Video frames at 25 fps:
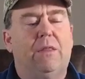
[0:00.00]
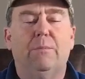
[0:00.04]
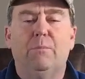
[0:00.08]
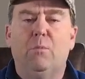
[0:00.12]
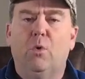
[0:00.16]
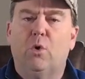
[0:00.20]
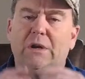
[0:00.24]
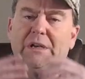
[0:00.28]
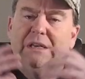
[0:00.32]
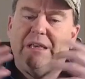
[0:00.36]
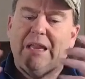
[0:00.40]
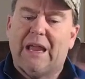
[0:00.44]
The
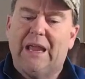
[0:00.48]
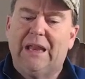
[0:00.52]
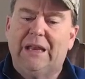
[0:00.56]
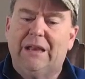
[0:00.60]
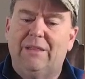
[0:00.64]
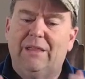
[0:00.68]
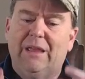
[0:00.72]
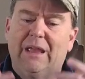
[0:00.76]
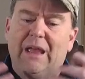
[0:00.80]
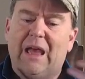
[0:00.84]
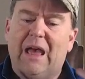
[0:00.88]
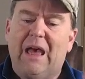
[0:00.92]
more
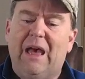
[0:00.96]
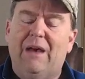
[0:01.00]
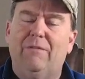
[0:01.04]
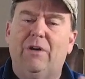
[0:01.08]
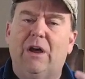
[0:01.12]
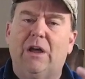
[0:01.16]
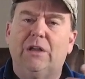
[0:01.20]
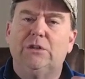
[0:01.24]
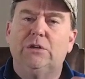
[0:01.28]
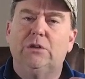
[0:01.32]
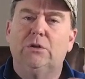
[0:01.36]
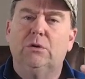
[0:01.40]
data they have
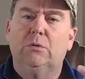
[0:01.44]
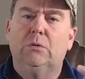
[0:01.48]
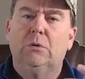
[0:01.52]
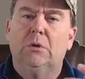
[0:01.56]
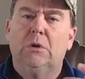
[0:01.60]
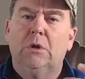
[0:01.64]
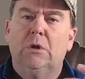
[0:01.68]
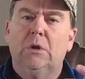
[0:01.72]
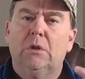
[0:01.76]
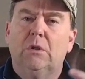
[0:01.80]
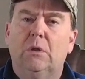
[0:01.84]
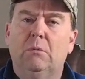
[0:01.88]
on you,
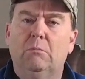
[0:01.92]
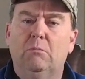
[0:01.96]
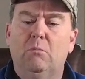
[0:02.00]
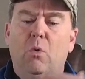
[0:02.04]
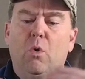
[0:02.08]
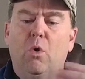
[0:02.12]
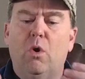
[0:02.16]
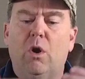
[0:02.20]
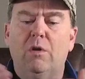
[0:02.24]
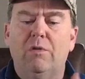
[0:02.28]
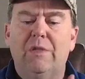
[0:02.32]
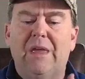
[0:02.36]
the
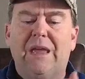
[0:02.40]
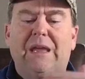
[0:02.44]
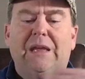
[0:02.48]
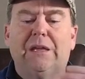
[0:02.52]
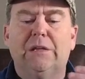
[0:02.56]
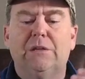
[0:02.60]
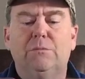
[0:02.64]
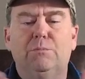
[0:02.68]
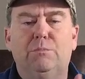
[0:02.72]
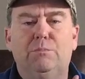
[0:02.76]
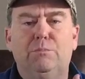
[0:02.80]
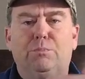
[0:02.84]
more they
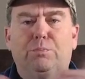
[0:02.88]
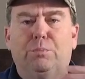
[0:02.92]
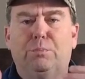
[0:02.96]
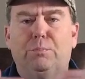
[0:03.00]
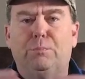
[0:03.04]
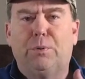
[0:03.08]
can